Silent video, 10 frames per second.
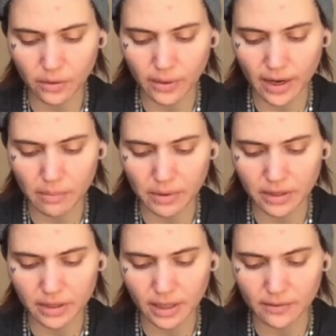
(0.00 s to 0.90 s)

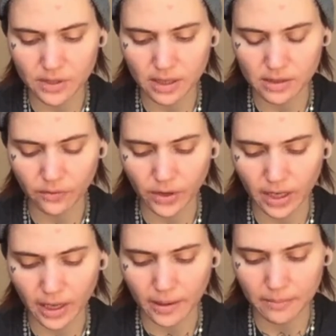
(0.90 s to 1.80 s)
heritability of
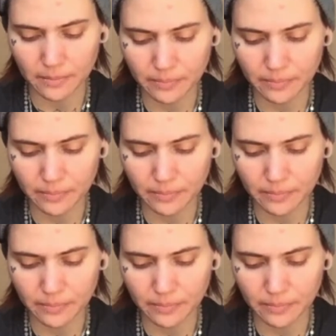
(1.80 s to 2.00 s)
schizophrenia.